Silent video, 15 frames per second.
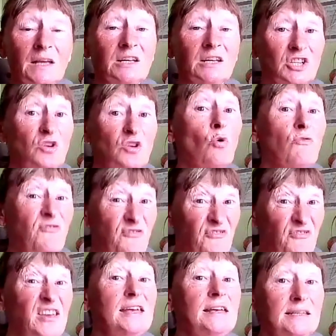So you're
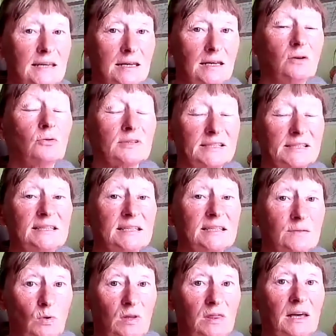feeding your
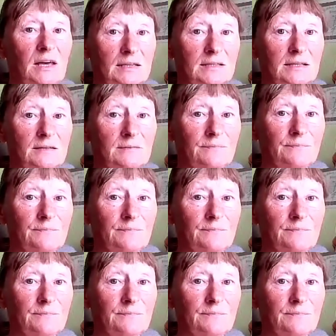system with that.